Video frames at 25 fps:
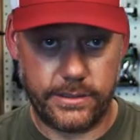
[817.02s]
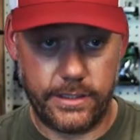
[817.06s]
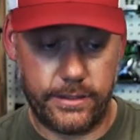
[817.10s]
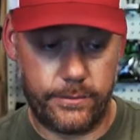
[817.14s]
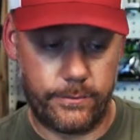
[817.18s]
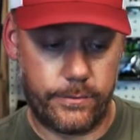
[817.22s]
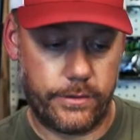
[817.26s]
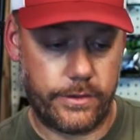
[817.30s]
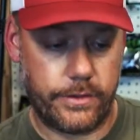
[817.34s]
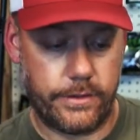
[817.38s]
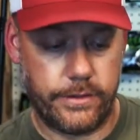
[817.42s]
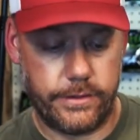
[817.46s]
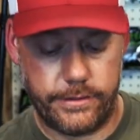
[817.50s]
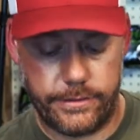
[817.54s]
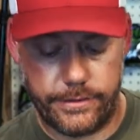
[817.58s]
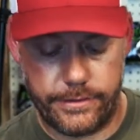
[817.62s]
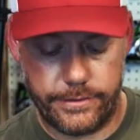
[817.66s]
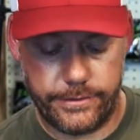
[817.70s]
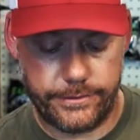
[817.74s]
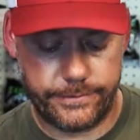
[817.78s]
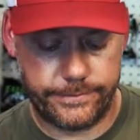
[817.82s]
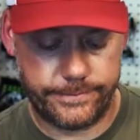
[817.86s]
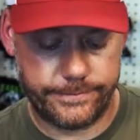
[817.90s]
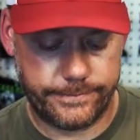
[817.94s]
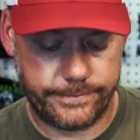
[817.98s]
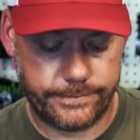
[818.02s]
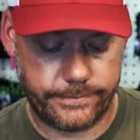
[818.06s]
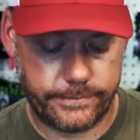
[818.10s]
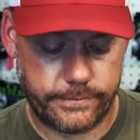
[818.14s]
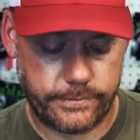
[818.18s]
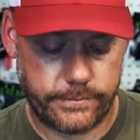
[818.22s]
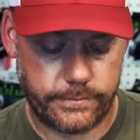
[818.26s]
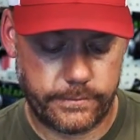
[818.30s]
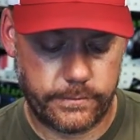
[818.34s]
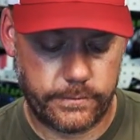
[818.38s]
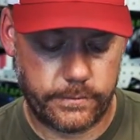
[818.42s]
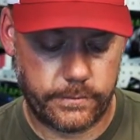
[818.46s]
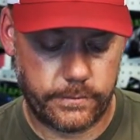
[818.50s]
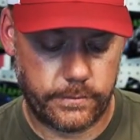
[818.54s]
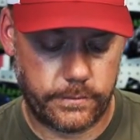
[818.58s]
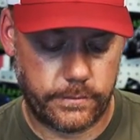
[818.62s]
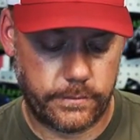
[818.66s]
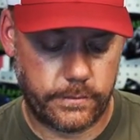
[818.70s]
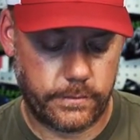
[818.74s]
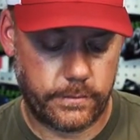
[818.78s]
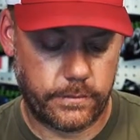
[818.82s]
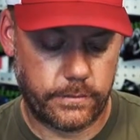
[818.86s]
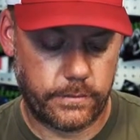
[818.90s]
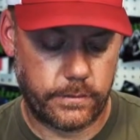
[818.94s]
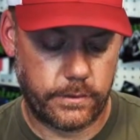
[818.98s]
thing we're going to do
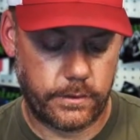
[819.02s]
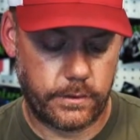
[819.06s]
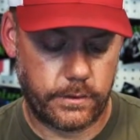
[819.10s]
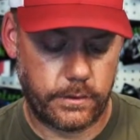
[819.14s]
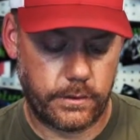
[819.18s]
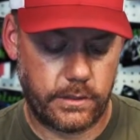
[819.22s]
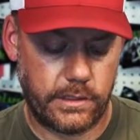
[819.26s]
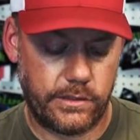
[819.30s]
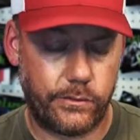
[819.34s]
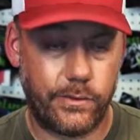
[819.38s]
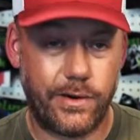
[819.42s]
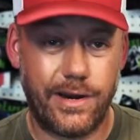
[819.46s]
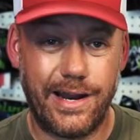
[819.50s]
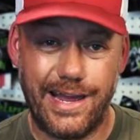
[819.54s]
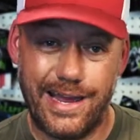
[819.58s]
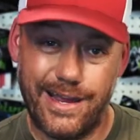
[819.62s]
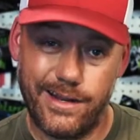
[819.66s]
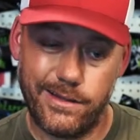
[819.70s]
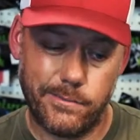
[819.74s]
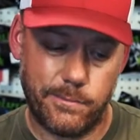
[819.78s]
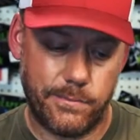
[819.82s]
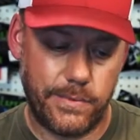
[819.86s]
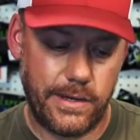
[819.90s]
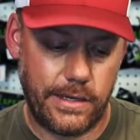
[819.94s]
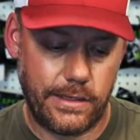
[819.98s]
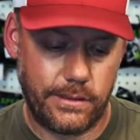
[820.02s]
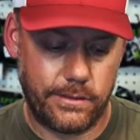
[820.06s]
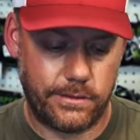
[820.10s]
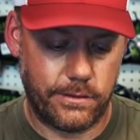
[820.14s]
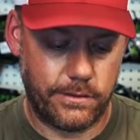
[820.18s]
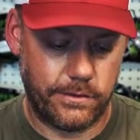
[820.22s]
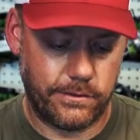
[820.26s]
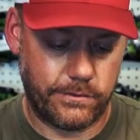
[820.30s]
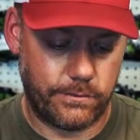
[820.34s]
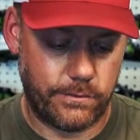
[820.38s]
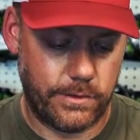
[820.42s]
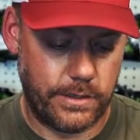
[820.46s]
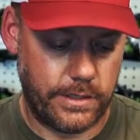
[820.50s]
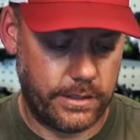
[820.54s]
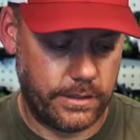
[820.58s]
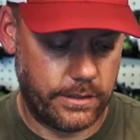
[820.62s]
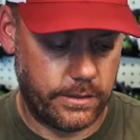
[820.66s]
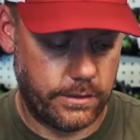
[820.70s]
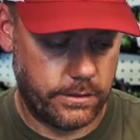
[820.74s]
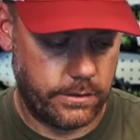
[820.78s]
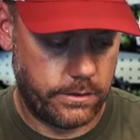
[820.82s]
is we're going to add the bait to this rig.